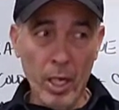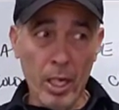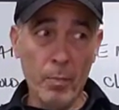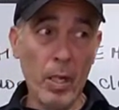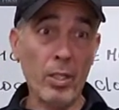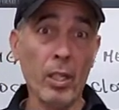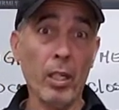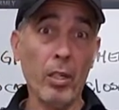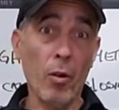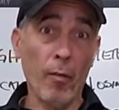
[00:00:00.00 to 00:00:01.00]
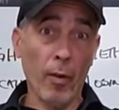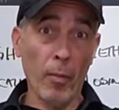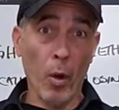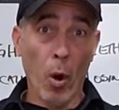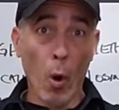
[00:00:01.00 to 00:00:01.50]
It's basically going from
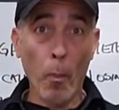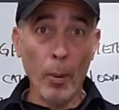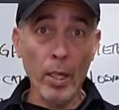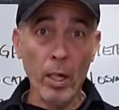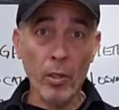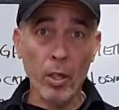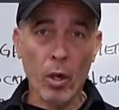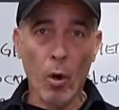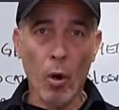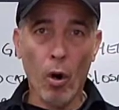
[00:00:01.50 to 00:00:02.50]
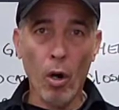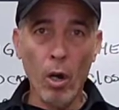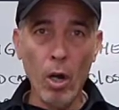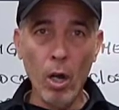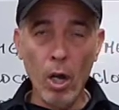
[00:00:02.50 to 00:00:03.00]
the opening of the call
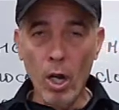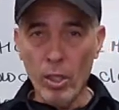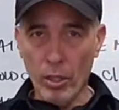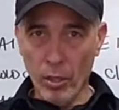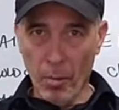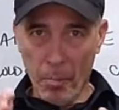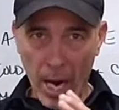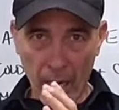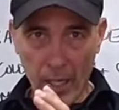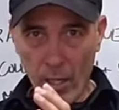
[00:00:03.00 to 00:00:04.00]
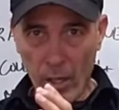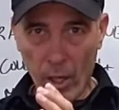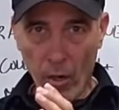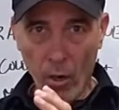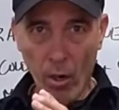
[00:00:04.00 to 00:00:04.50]
to the body of the
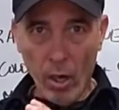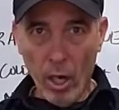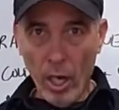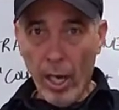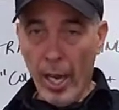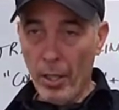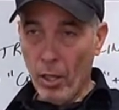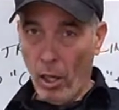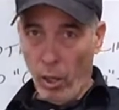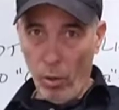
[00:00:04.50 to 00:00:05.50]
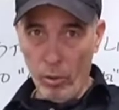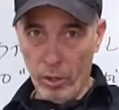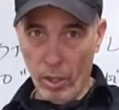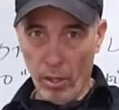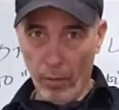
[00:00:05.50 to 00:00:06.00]
call and the
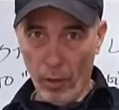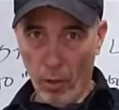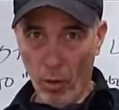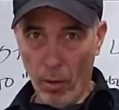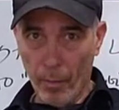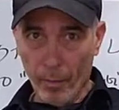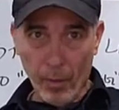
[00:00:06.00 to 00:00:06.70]
closing of the call.